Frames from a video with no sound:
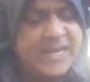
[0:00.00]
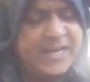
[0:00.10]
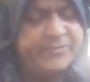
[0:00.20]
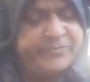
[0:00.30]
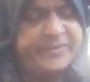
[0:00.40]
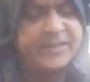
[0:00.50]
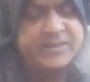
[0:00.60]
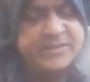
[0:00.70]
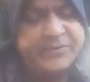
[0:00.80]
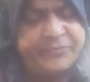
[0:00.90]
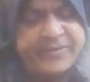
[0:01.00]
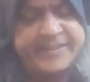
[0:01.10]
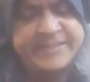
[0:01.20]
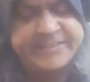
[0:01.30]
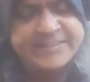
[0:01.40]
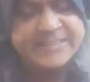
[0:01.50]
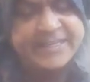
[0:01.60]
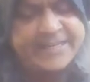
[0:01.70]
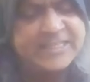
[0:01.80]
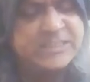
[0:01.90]
convict, defendants
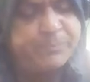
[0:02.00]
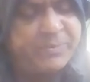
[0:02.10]
against